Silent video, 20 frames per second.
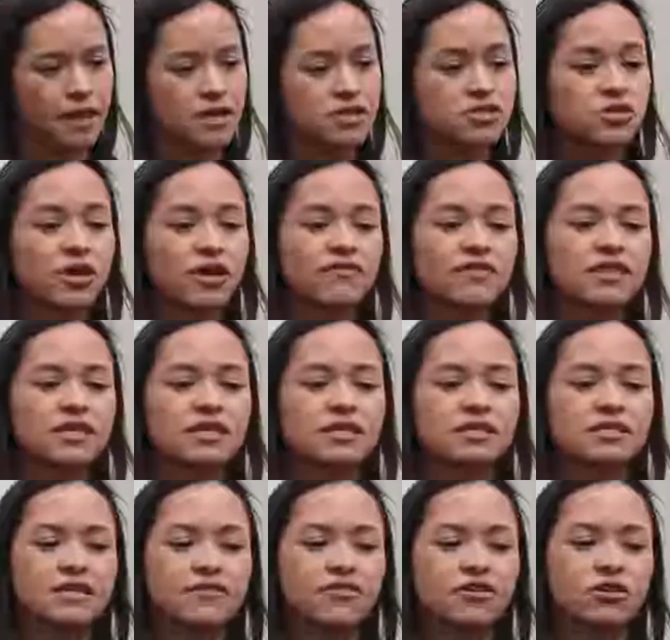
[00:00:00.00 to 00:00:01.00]
So, given
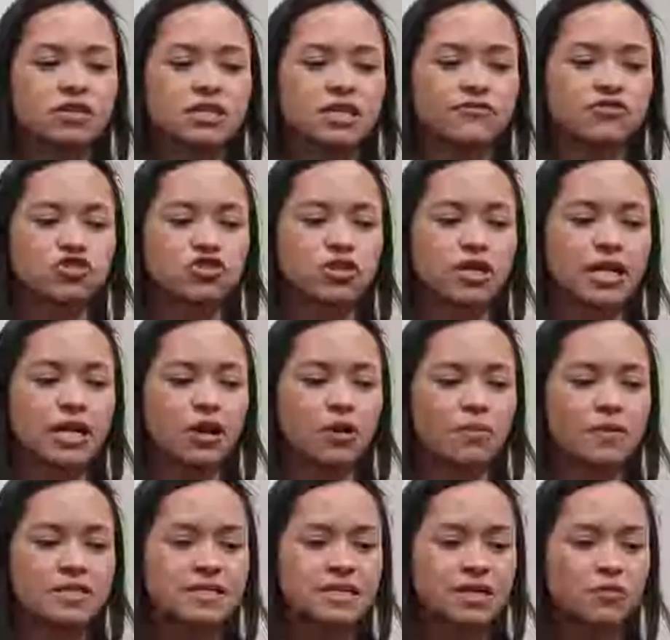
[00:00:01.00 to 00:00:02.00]
the difficulty of treating
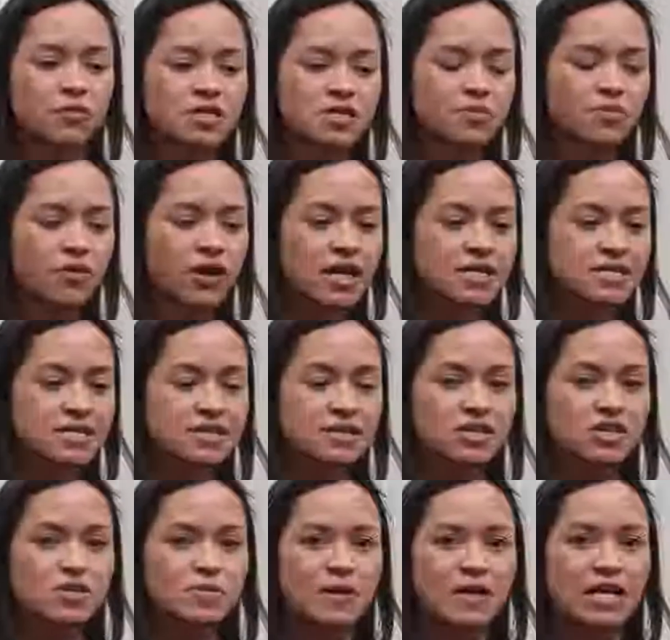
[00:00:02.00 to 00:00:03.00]
obesity once present,
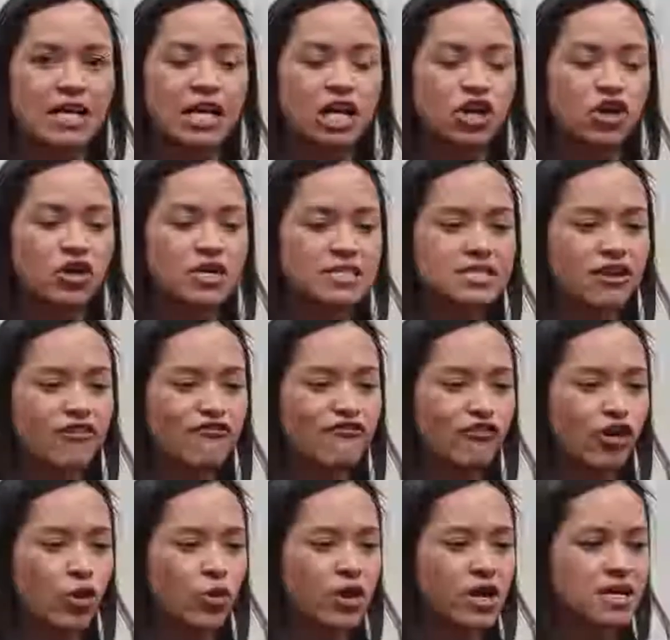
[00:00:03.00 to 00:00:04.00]
there's been increasing
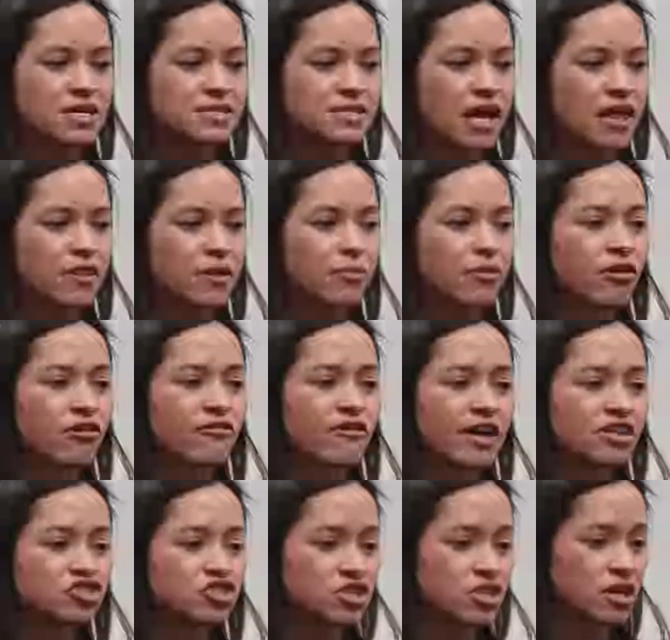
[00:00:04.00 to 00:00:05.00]
focus on the
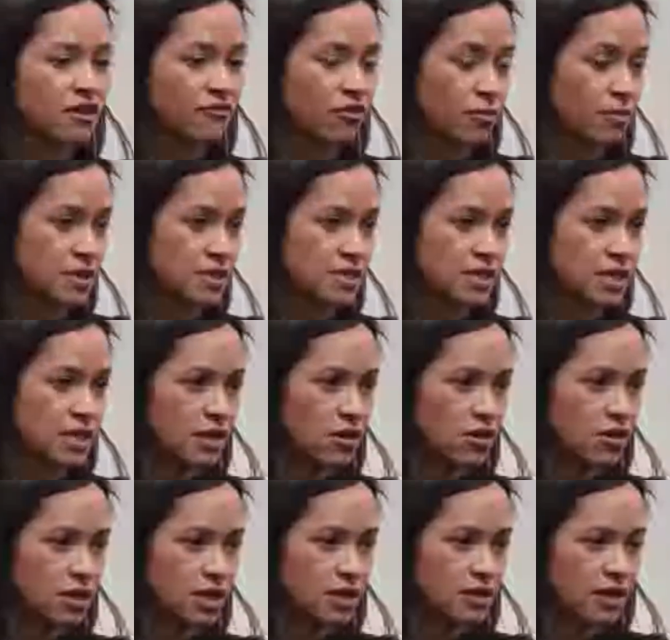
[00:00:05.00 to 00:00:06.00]
prevention of obesity
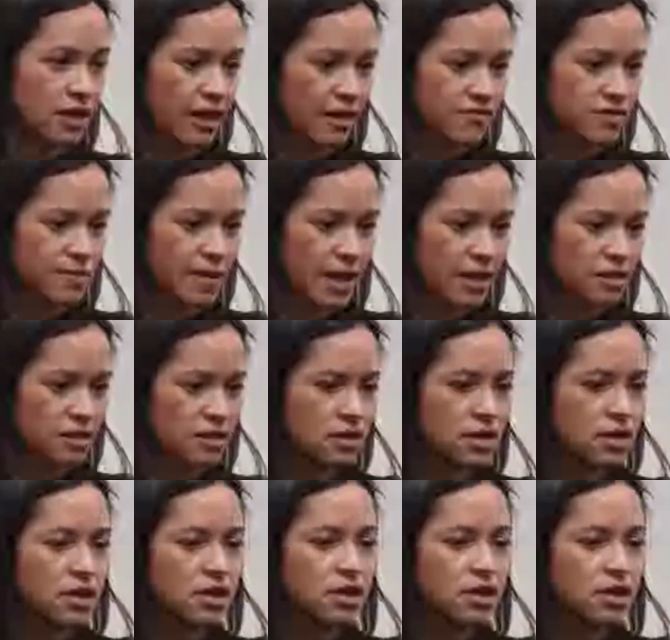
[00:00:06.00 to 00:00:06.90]
early in the lifespan.